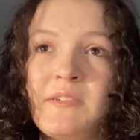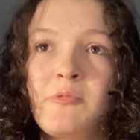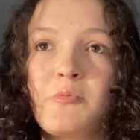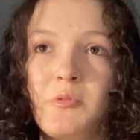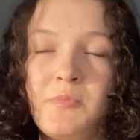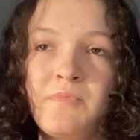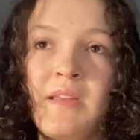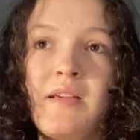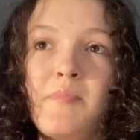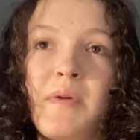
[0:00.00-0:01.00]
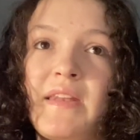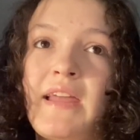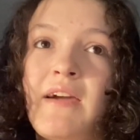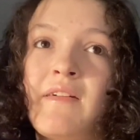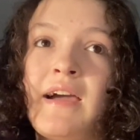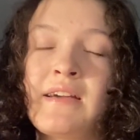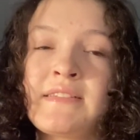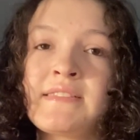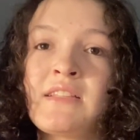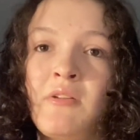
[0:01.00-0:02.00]
cool, but now at a
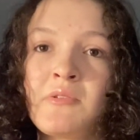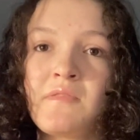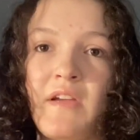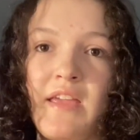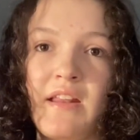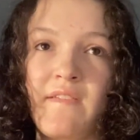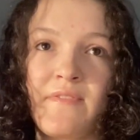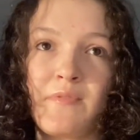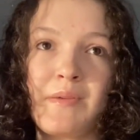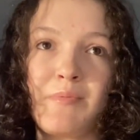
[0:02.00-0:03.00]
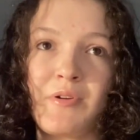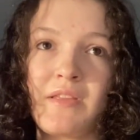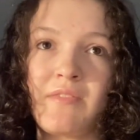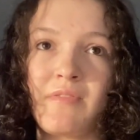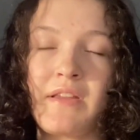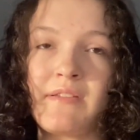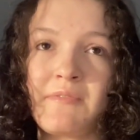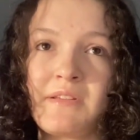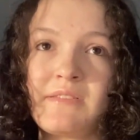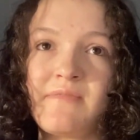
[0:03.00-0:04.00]
slower rate of 3.3
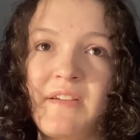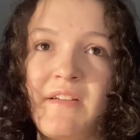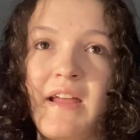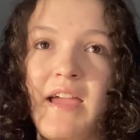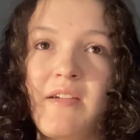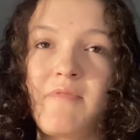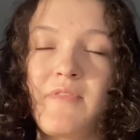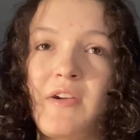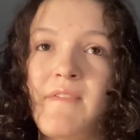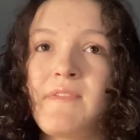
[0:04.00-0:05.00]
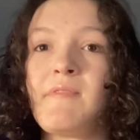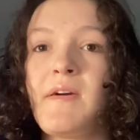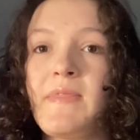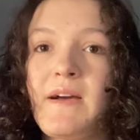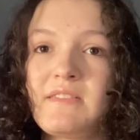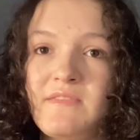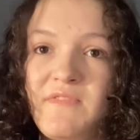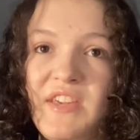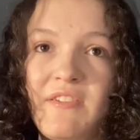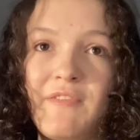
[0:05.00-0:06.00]
degrees Fahrenheit for every 1,000
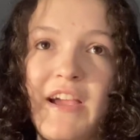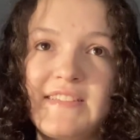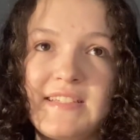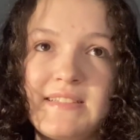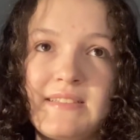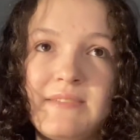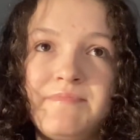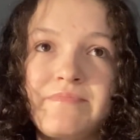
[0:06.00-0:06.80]
feet it rises.